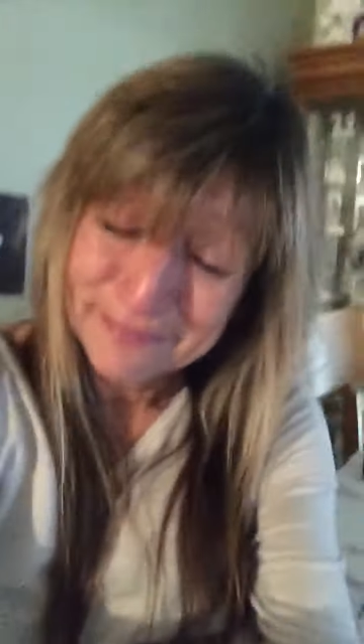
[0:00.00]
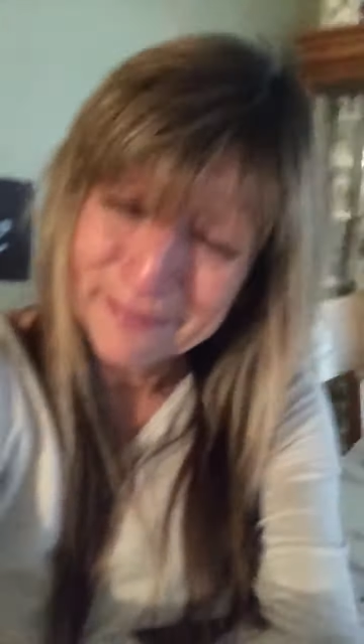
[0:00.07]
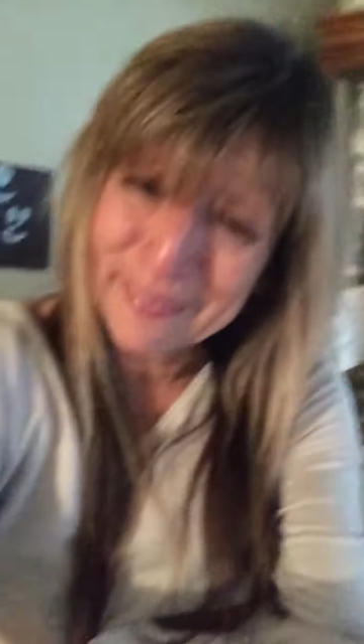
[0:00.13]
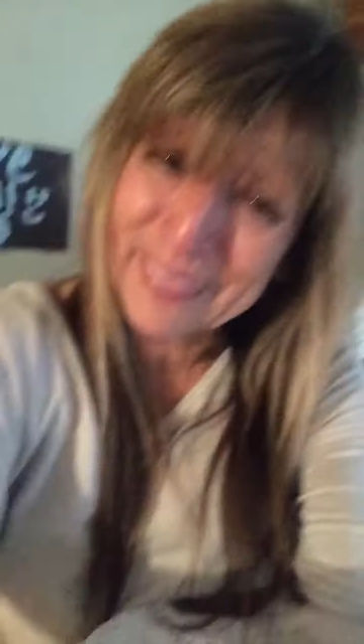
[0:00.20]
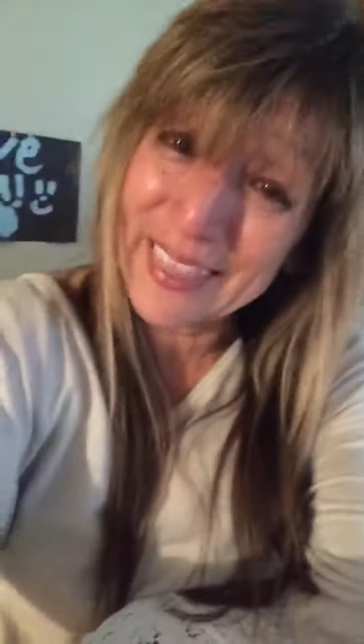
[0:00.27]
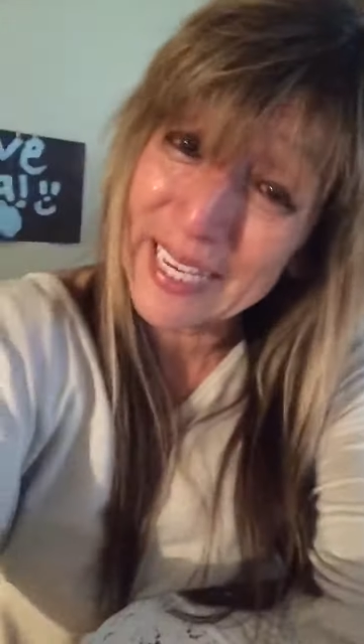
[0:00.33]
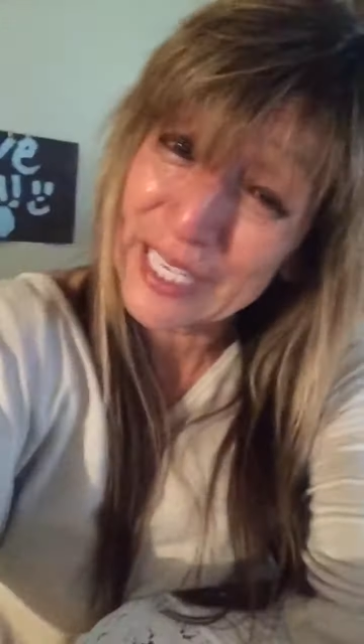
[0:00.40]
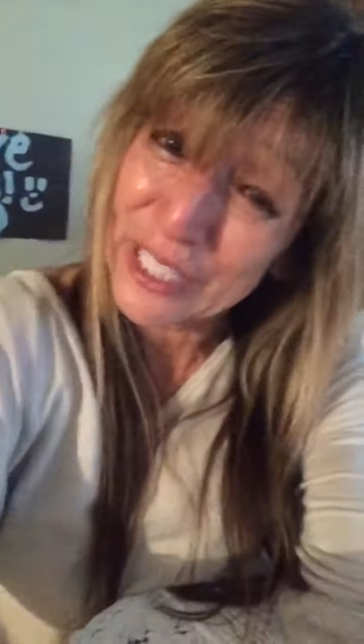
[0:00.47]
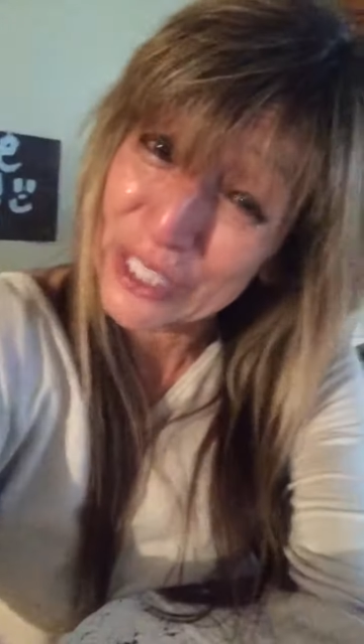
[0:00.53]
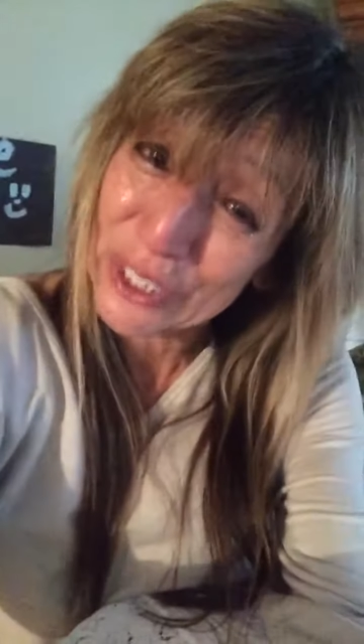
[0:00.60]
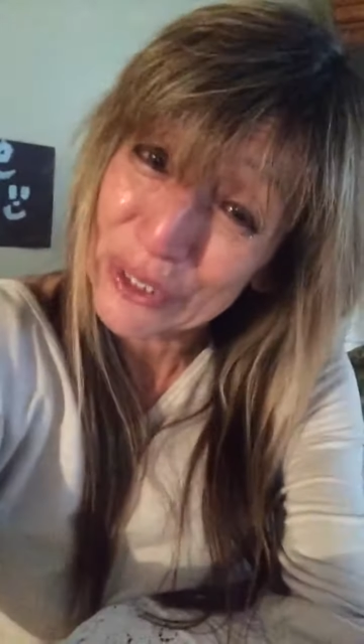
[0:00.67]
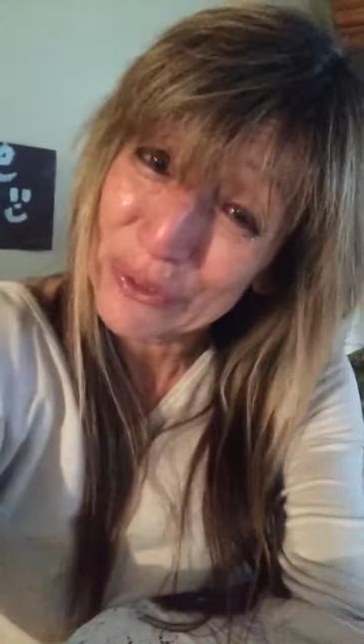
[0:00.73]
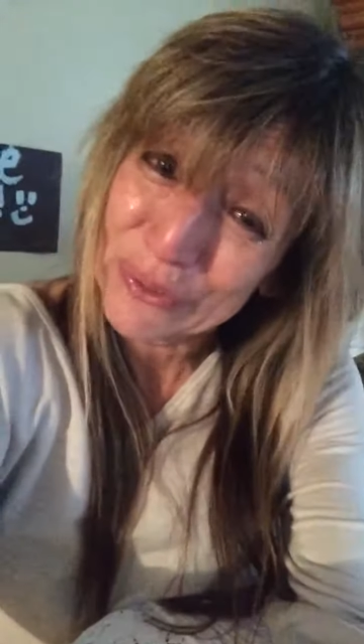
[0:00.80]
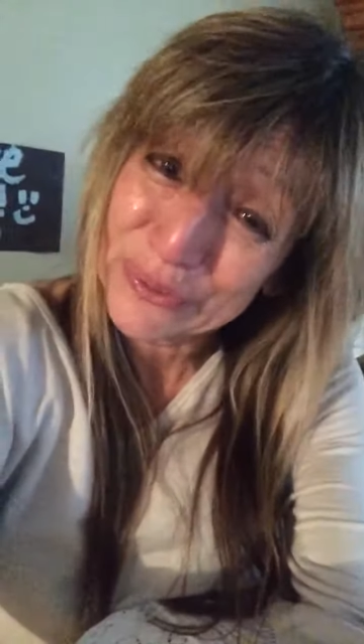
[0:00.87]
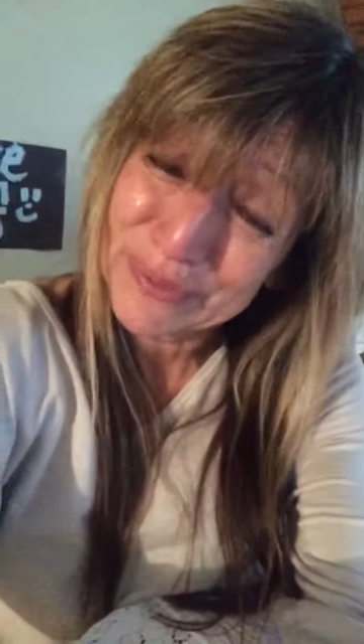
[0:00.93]
Thank
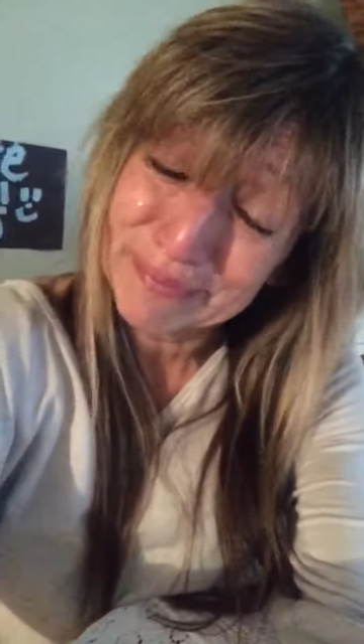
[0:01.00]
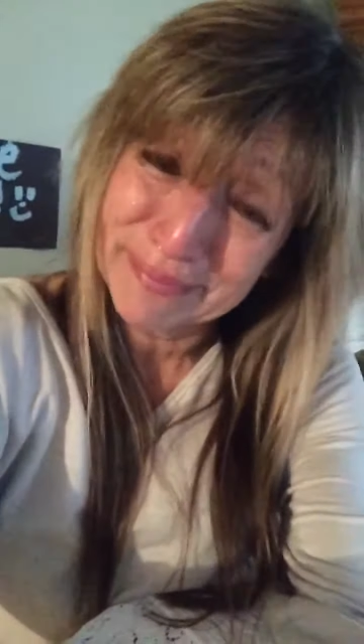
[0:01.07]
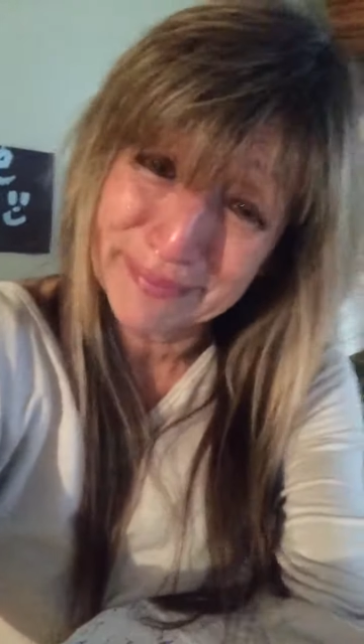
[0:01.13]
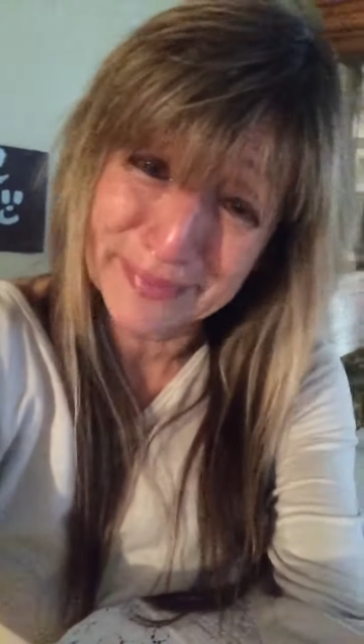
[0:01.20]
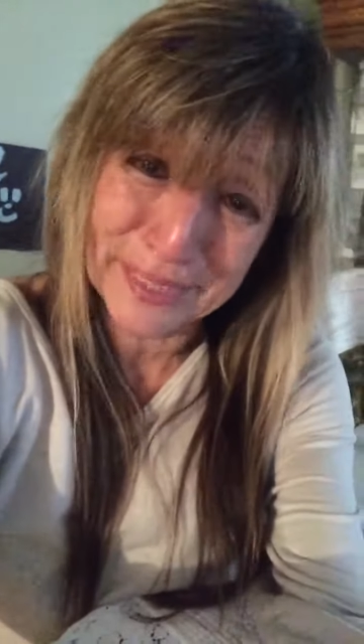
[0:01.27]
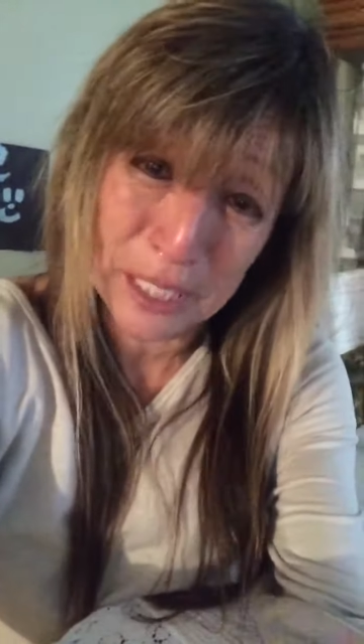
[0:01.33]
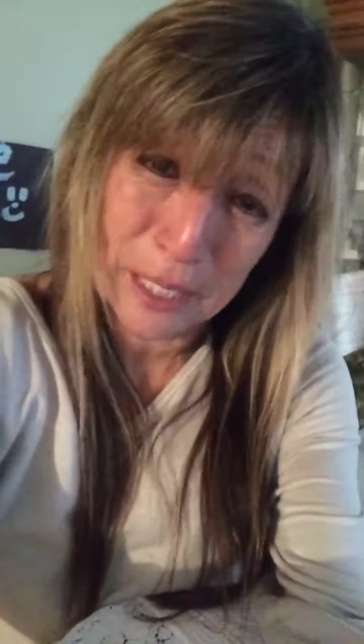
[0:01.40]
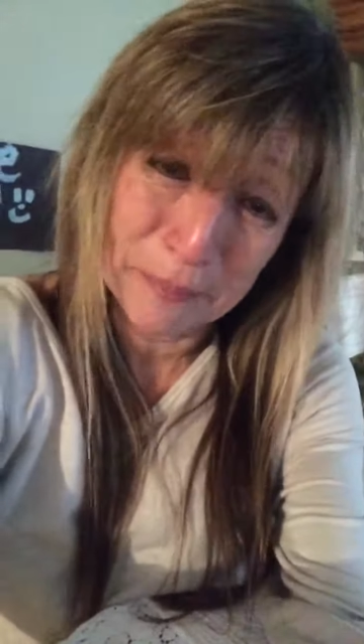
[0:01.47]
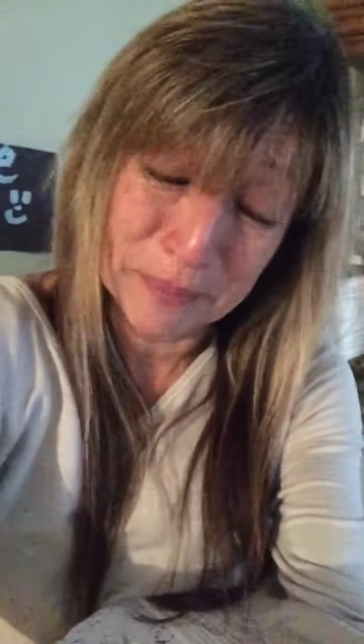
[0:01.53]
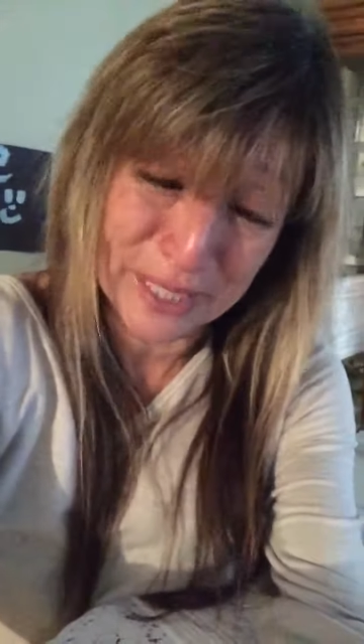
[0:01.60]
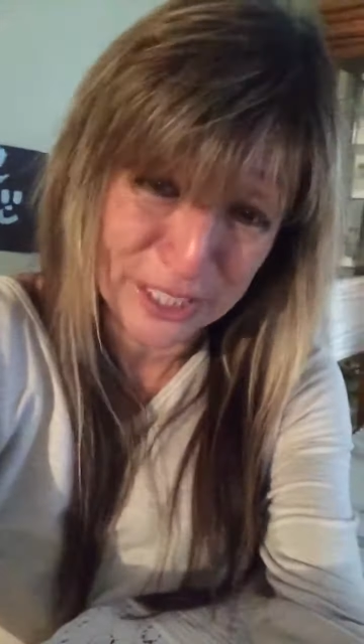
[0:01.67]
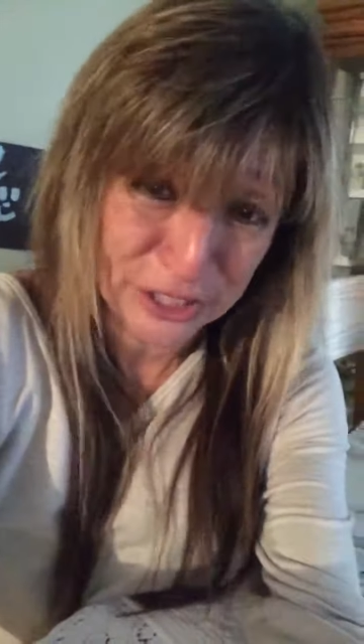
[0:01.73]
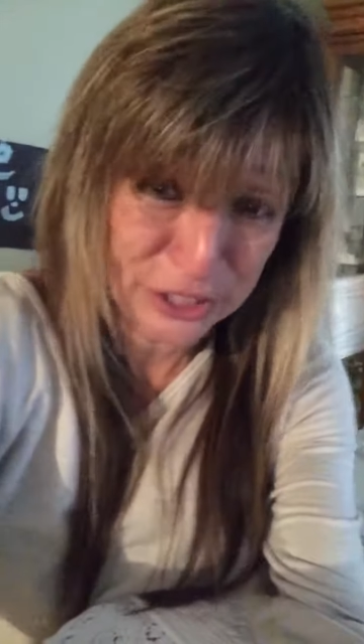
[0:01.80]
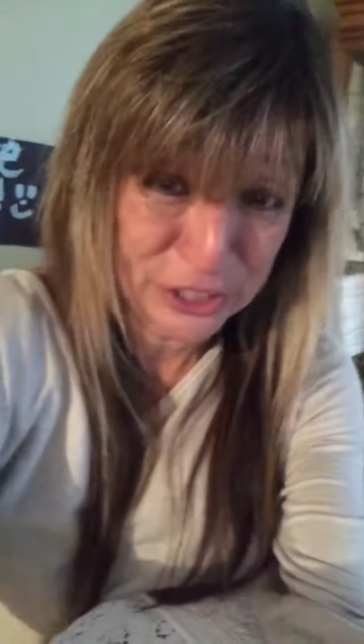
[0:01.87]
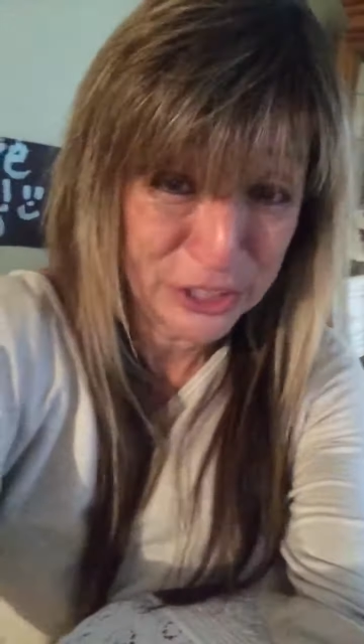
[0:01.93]
you. God
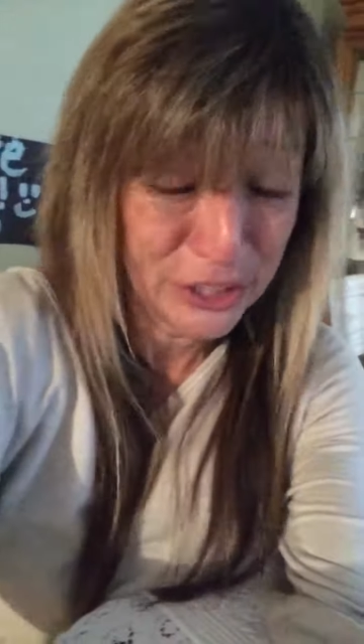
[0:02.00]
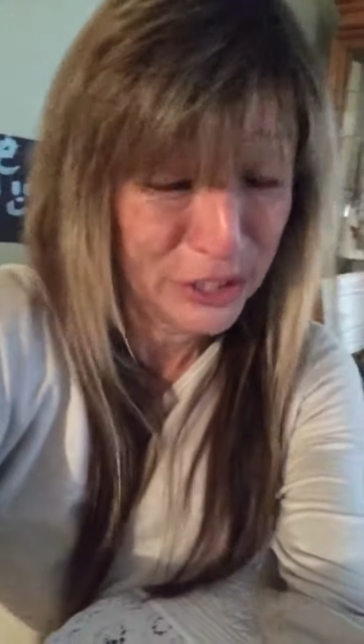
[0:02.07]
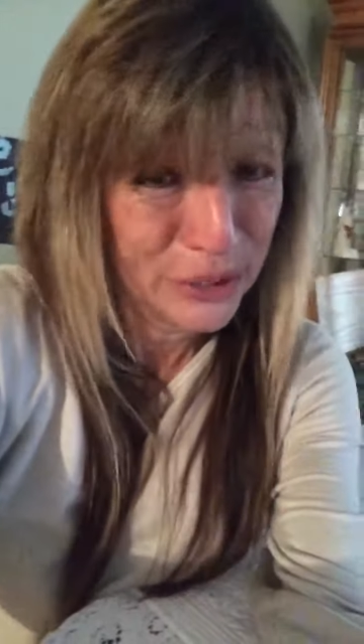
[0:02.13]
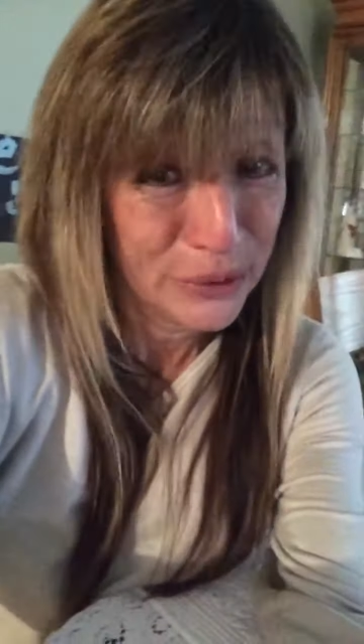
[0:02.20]
bless you.